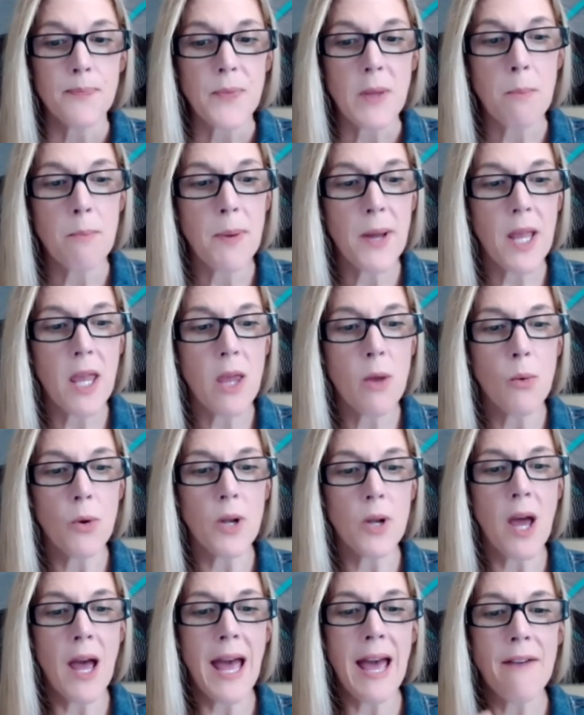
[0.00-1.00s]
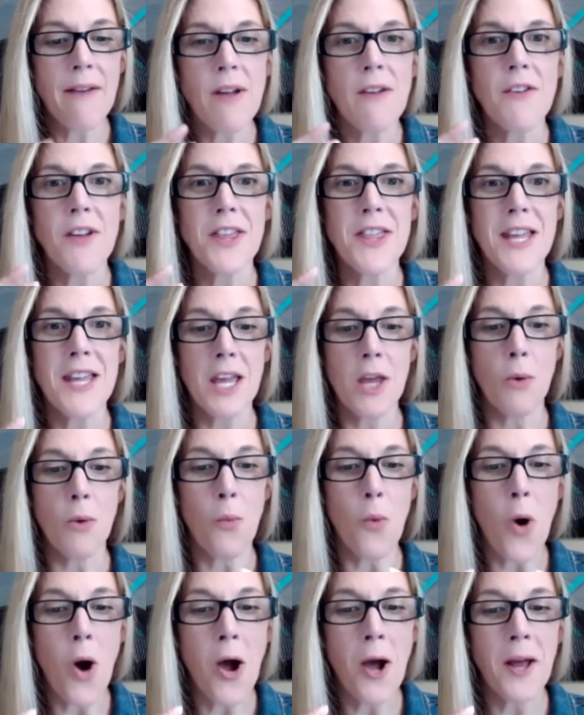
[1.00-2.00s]
but you will not have everything you
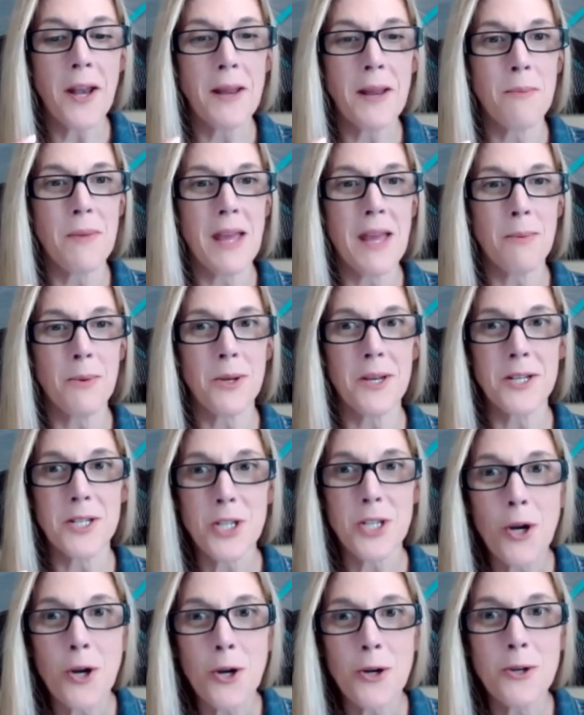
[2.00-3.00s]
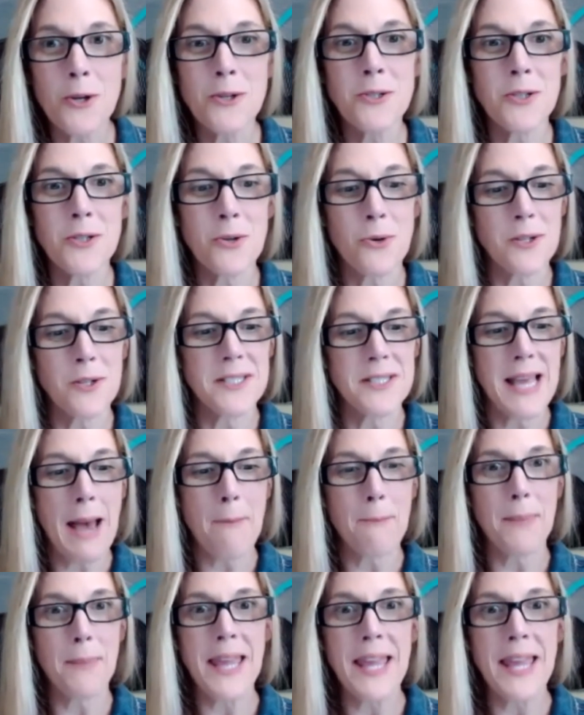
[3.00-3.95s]
want and be able to turn towards that